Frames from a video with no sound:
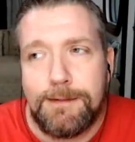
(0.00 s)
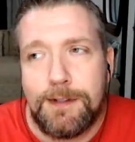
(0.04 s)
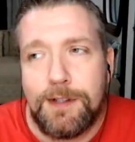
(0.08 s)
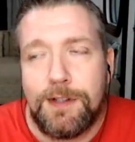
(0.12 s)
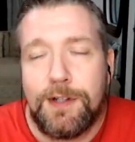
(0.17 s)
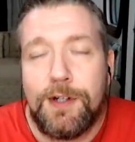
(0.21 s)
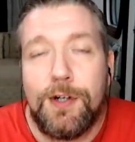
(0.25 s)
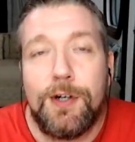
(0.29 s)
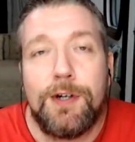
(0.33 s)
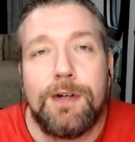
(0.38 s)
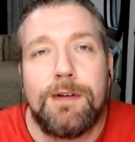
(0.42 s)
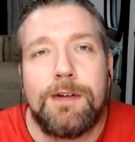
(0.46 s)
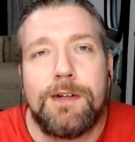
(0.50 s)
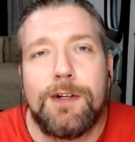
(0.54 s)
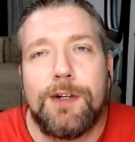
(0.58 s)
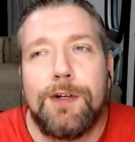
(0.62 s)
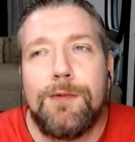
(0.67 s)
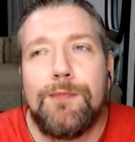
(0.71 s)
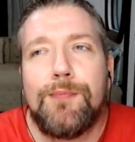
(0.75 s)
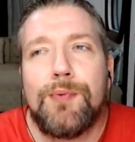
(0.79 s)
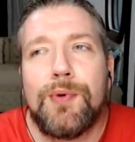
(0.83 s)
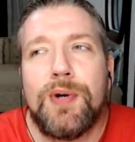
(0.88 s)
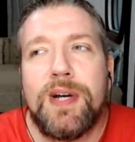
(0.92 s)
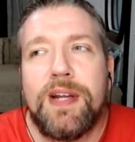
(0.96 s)
could
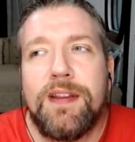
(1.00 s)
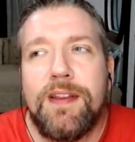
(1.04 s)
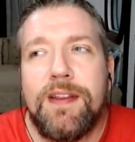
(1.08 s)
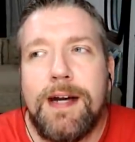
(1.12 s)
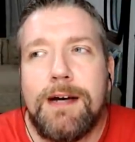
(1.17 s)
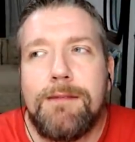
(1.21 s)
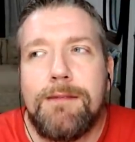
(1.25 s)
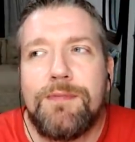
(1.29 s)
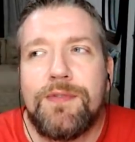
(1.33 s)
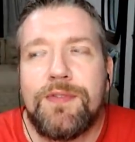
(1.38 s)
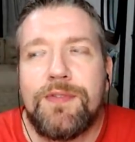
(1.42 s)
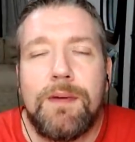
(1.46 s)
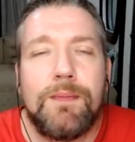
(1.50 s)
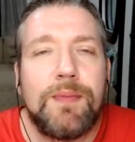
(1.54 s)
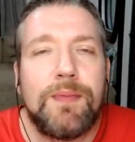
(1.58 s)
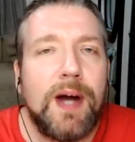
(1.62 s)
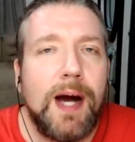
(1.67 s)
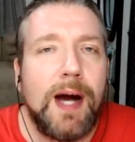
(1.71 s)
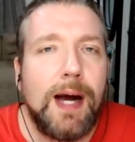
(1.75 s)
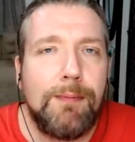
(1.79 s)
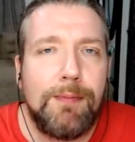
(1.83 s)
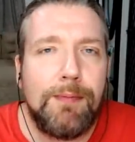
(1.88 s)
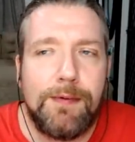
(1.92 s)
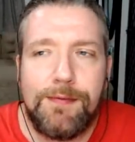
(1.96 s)
could bring them some
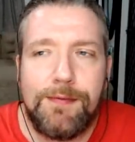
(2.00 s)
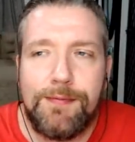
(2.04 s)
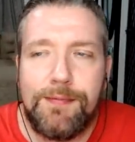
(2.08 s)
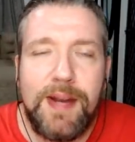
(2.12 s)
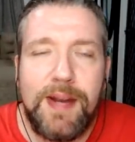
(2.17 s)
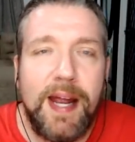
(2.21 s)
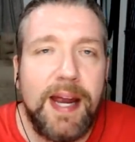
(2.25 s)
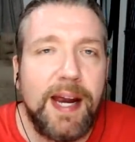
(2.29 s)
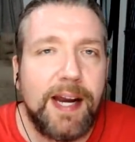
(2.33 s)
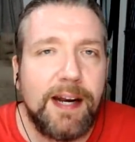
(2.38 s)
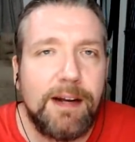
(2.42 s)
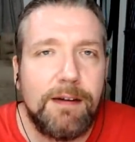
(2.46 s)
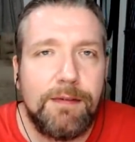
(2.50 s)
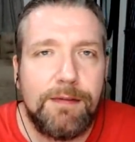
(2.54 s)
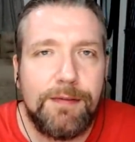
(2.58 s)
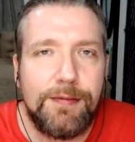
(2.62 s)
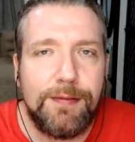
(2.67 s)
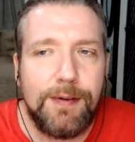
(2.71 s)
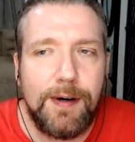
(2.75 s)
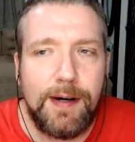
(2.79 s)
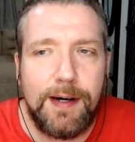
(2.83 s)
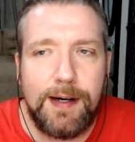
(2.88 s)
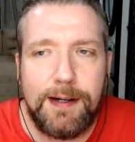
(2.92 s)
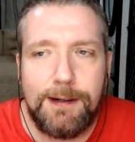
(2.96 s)
type of negative
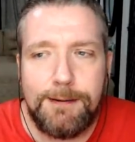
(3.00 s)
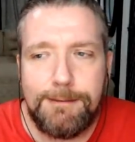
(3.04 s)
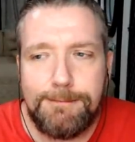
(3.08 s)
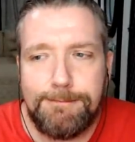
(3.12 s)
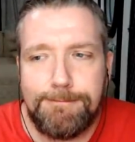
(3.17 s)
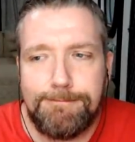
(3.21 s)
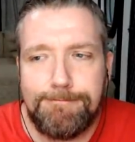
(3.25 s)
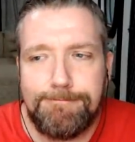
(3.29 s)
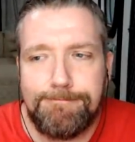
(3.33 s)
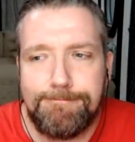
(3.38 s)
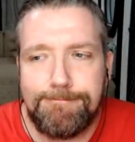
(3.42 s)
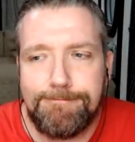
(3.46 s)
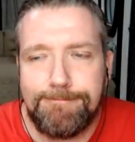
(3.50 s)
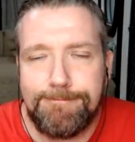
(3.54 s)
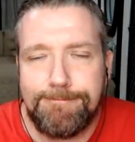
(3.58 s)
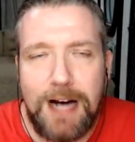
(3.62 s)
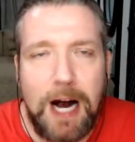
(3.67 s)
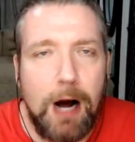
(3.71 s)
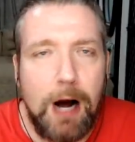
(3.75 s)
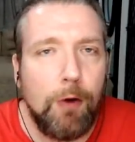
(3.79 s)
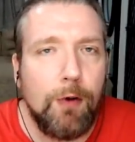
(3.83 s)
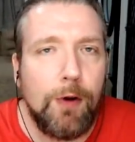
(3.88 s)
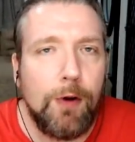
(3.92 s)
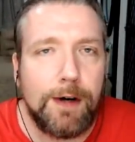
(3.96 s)
uh,
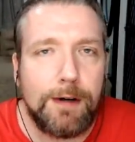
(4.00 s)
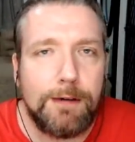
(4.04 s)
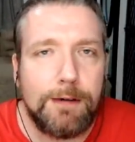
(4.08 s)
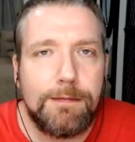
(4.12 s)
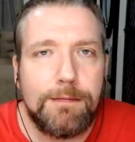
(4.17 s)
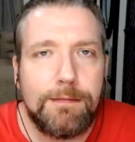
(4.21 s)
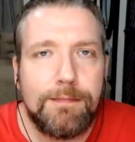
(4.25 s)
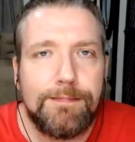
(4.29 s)
outlook.